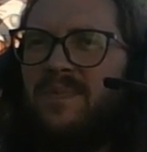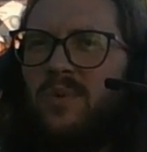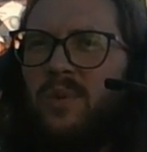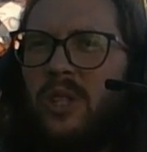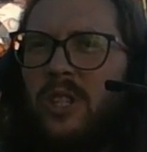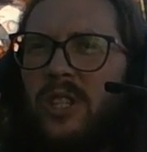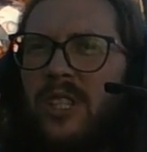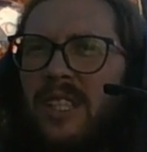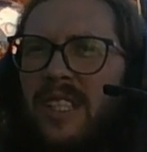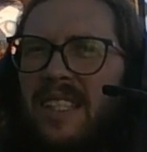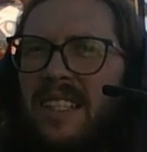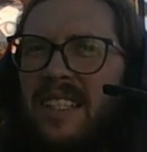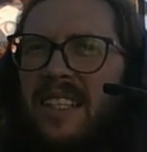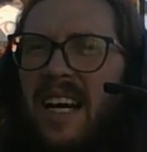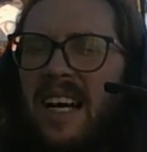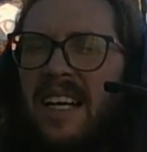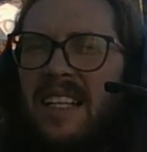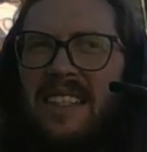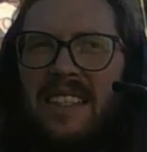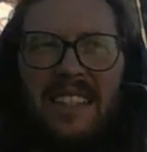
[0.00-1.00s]
which has
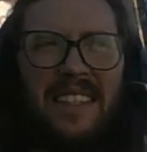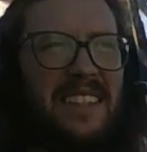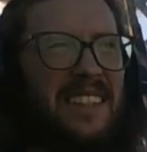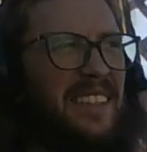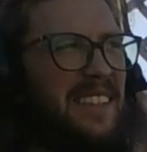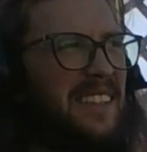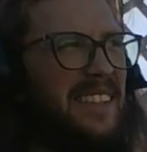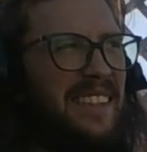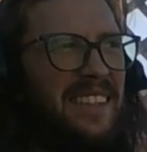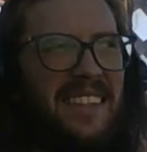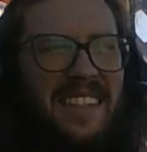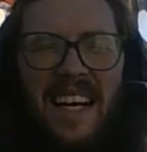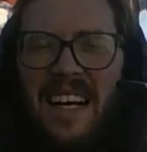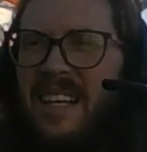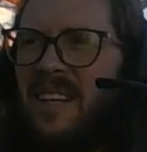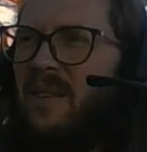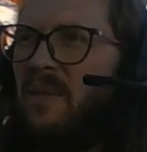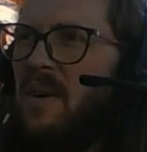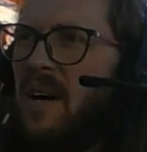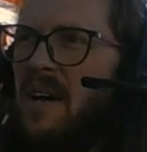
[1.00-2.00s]
kind of
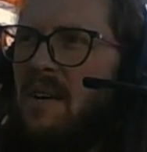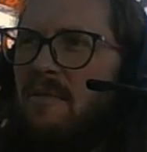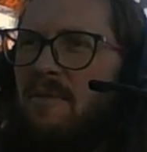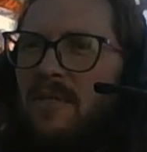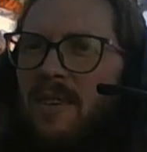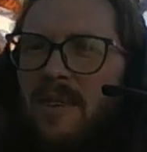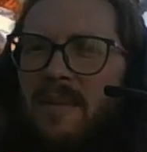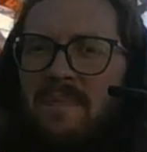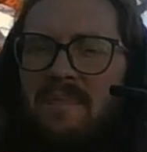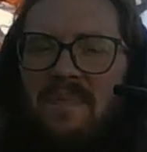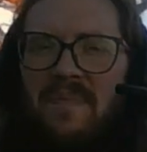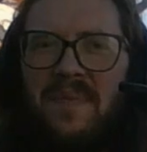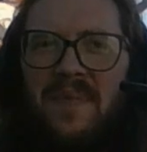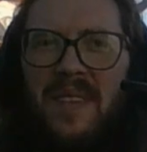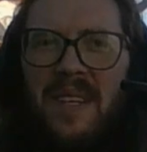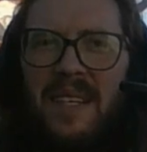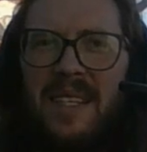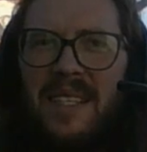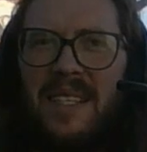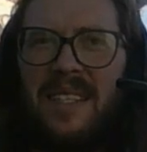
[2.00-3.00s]
gotten away from
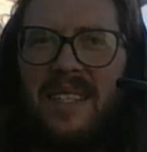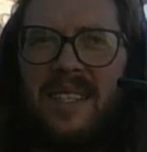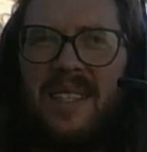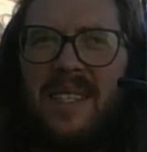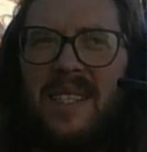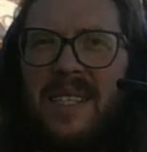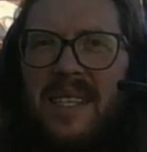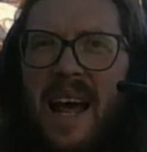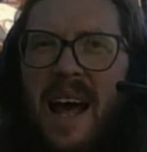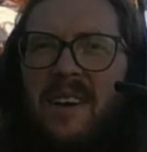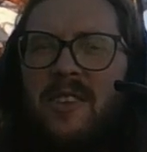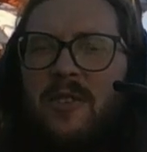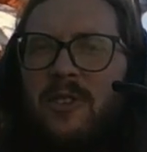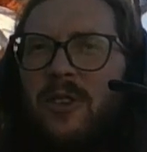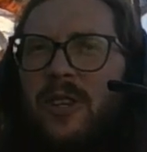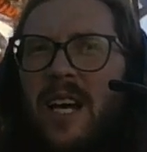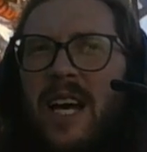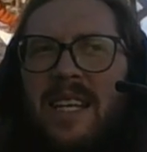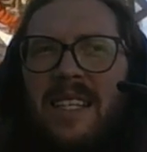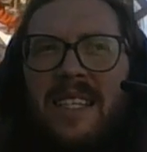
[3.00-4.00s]
this
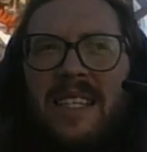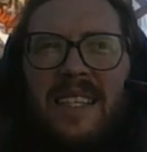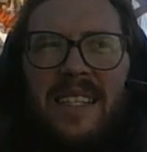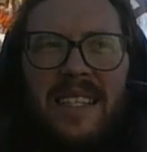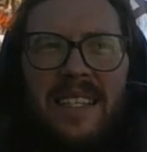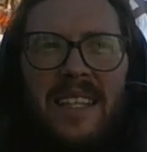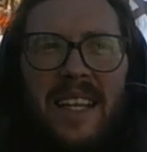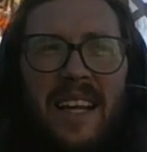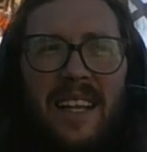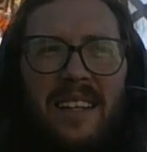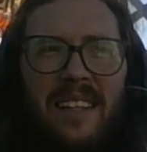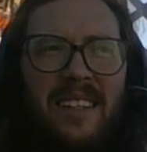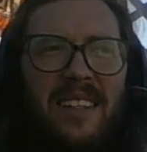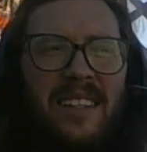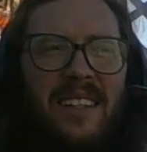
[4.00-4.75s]
natural essence that